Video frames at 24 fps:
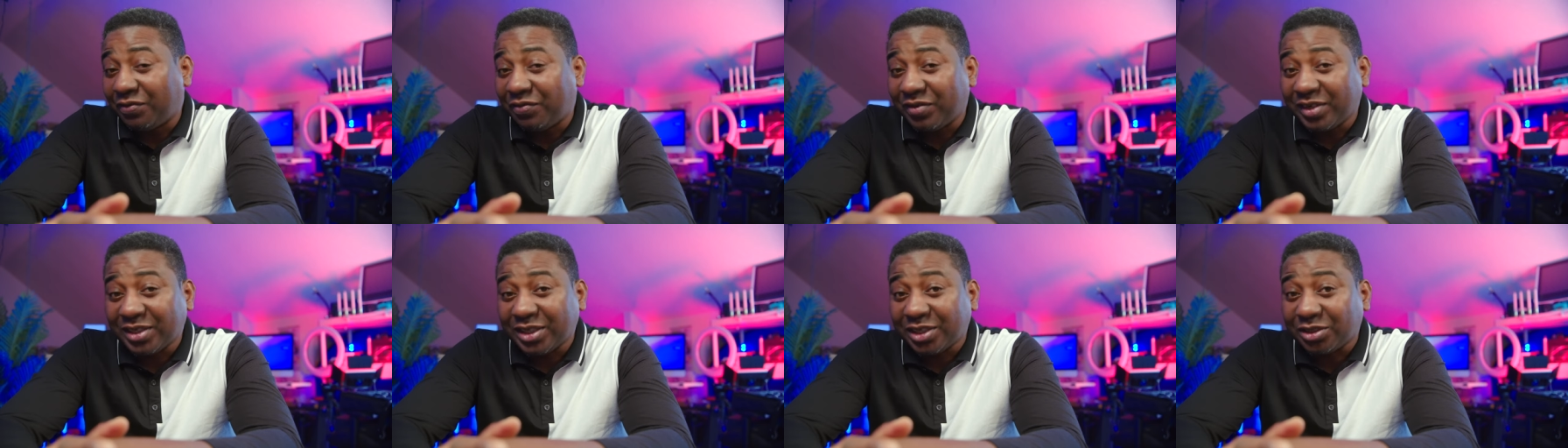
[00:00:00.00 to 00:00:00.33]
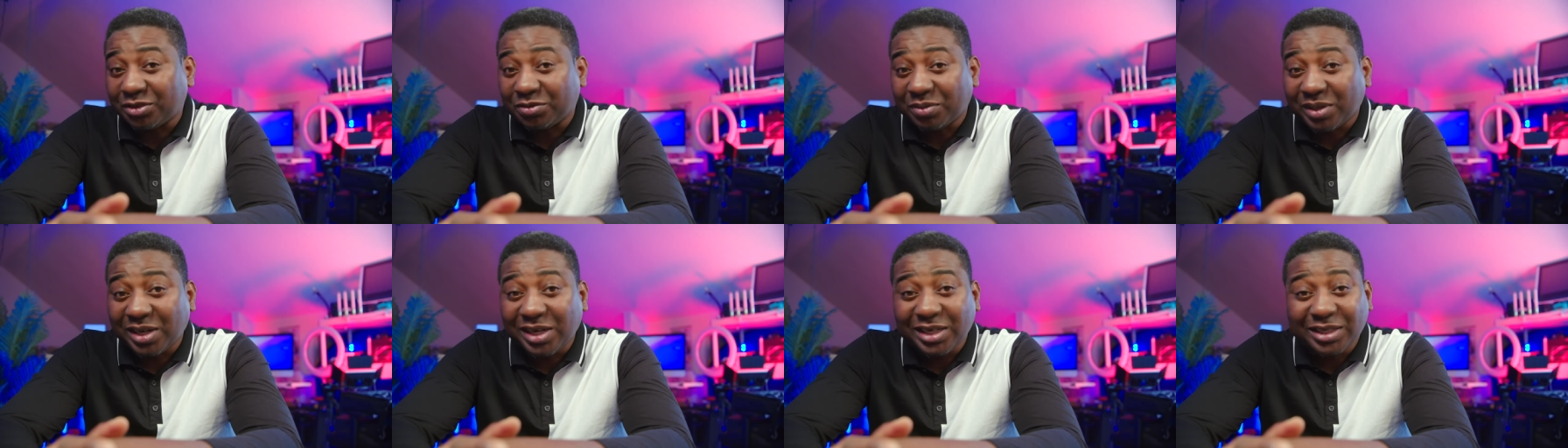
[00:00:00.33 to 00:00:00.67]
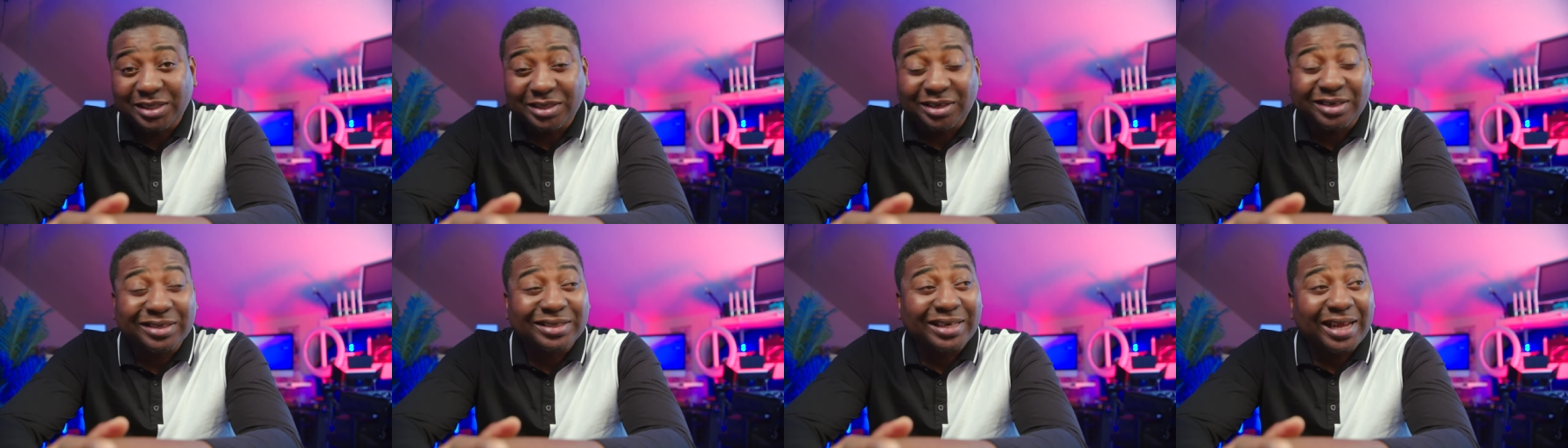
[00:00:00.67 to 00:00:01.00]
feet is really
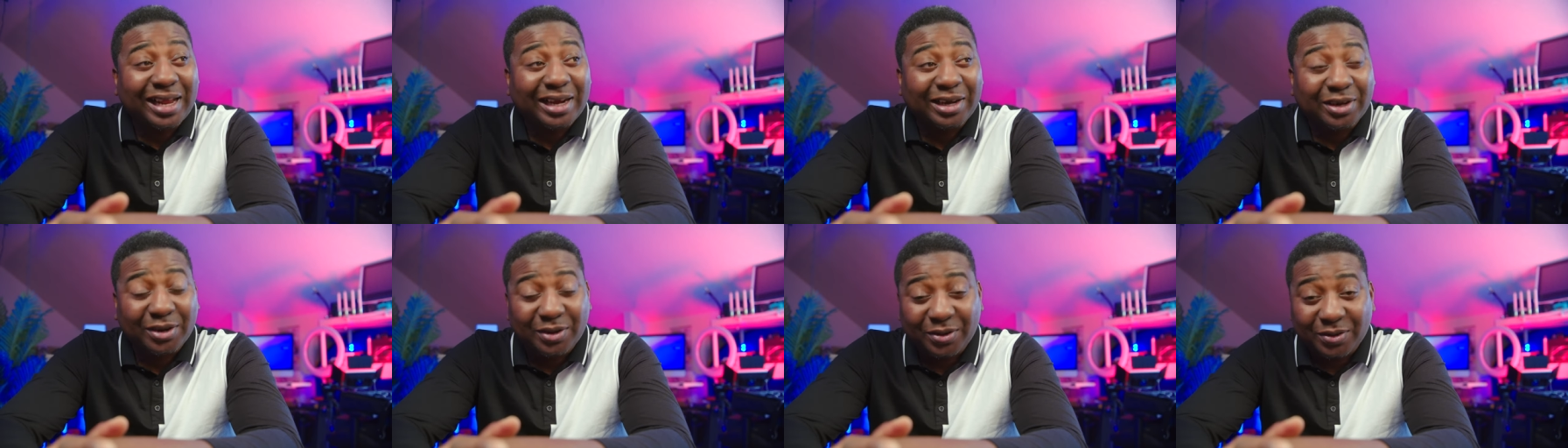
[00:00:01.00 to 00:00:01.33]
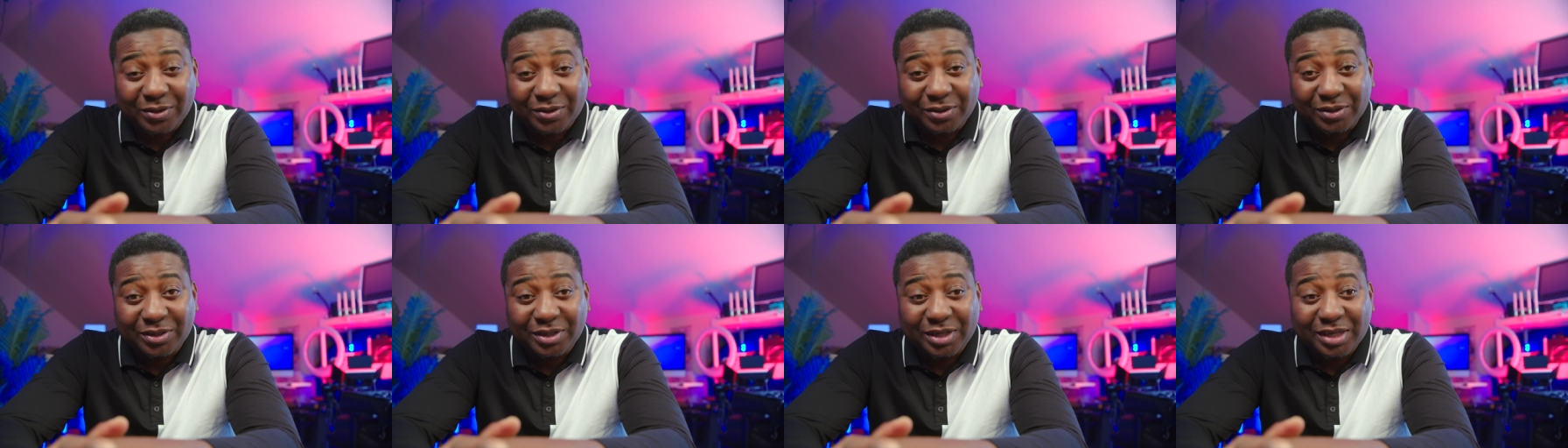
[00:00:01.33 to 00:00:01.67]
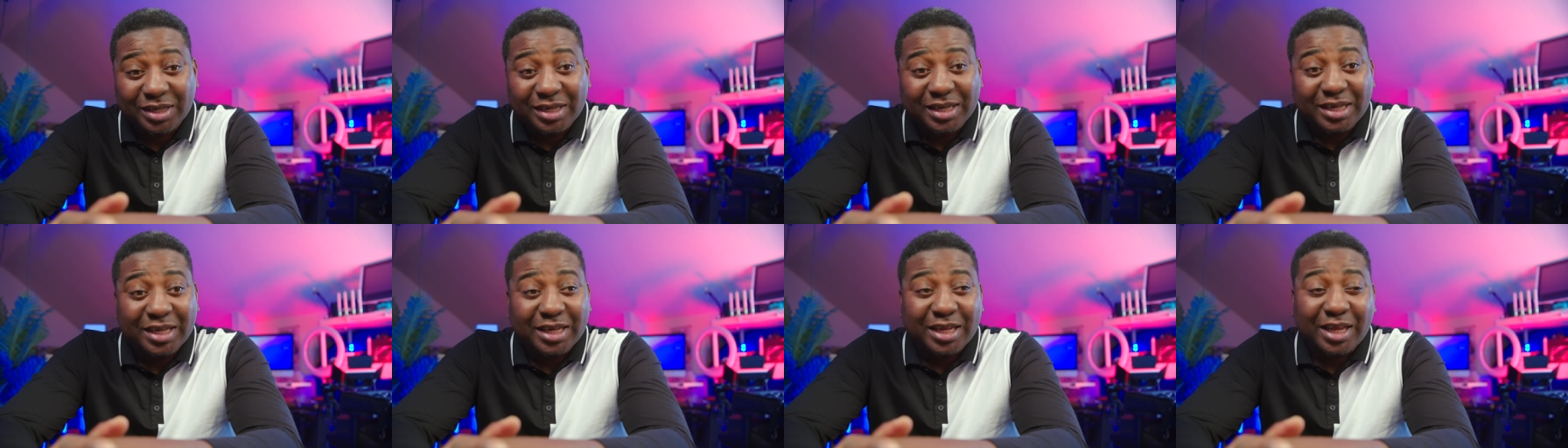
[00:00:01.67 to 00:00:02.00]
not that long.
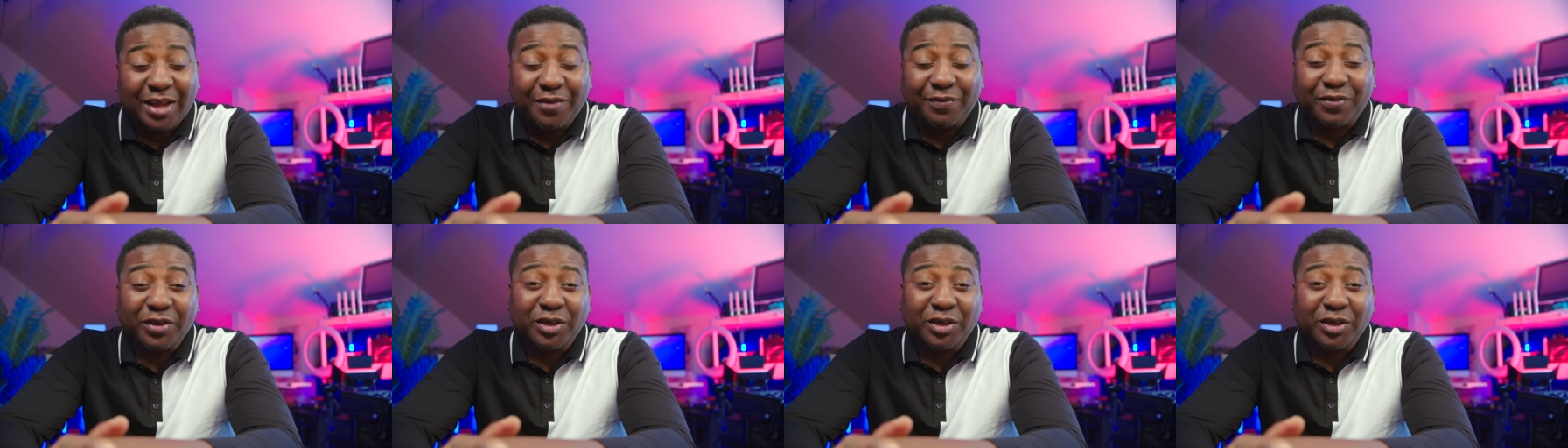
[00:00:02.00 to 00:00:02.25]
If